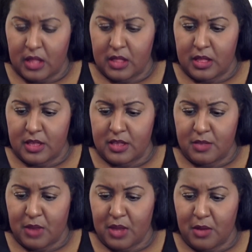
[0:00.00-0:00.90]
this is
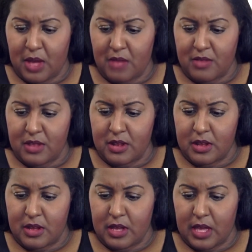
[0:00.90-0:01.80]
why you have to
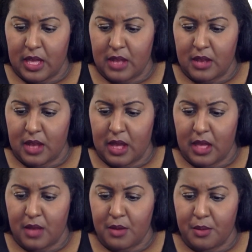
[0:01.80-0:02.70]
look at the
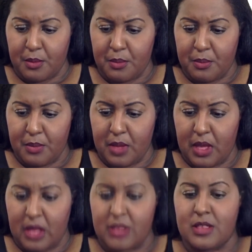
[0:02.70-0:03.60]
item.
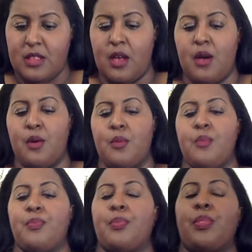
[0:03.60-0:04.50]
So
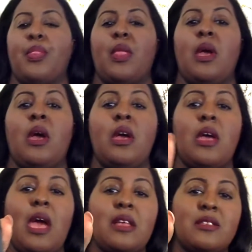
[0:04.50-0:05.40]

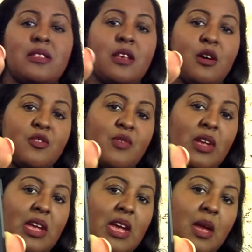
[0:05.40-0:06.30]
it has a sales rank.
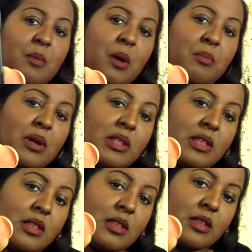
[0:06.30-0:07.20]
It came up, but
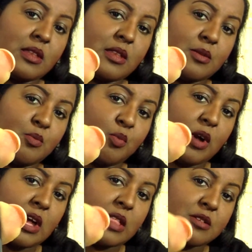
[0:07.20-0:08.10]

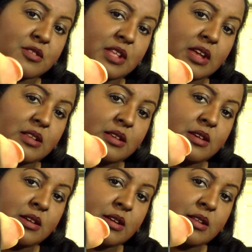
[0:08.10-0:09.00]
what color is that?
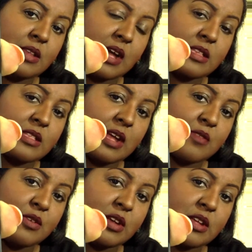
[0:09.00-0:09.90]
That is not
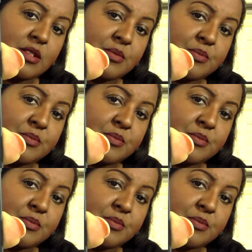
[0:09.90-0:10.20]
green.